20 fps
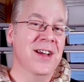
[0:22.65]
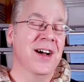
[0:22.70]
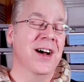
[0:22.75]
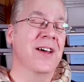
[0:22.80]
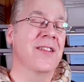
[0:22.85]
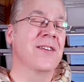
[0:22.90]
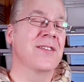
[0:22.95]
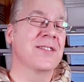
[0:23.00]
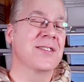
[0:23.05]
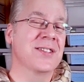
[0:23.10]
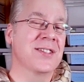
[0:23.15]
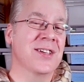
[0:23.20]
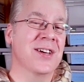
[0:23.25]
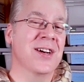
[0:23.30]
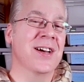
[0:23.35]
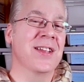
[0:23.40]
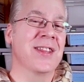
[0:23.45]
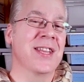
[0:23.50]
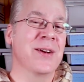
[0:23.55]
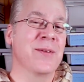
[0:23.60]
Others
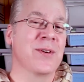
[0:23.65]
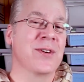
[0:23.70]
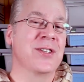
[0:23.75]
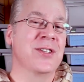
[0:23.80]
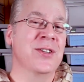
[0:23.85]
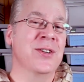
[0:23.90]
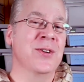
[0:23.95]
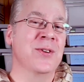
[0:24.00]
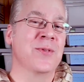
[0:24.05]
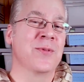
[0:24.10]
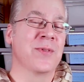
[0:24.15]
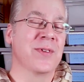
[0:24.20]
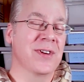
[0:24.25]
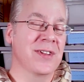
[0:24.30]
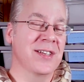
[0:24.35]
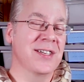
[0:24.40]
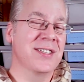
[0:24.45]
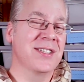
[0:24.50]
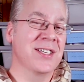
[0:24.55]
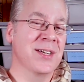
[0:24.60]
thought they were two
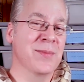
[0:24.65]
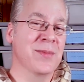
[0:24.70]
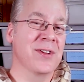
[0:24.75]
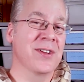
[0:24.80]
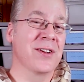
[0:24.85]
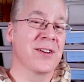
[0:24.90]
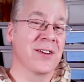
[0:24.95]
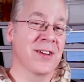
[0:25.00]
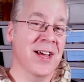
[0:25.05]
really similar